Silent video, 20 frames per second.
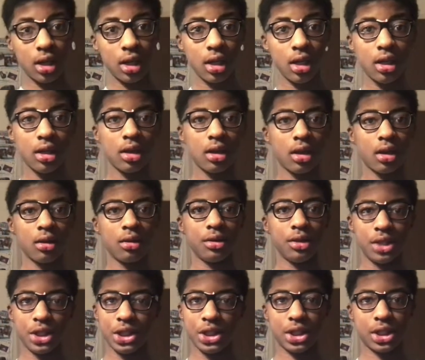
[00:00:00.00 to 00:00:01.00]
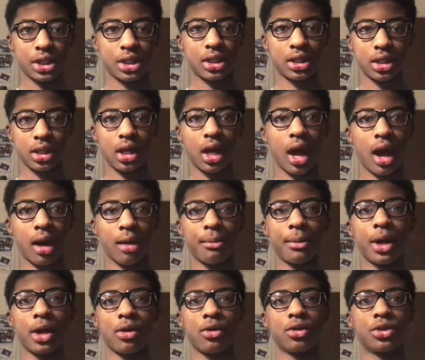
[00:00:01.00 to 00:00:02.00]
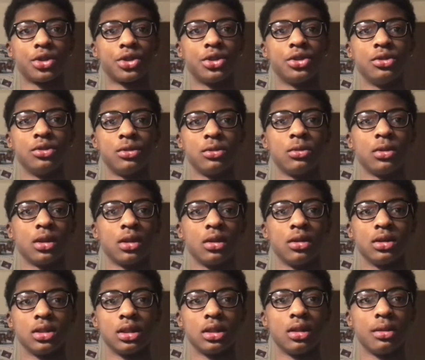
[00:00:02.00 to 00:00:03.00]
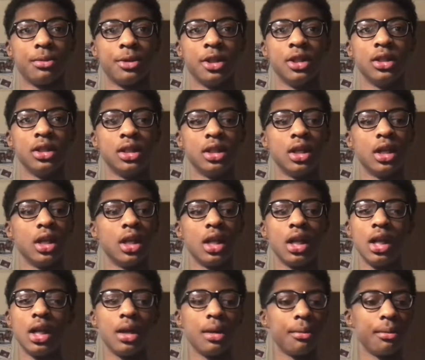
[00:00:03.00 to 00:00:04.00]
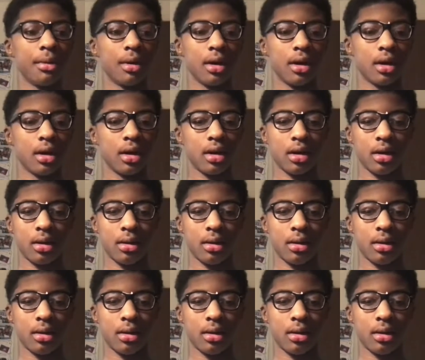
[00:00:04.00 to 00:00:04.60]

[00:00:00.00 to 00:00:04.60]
you just gotta make orange juice with those lemons. But,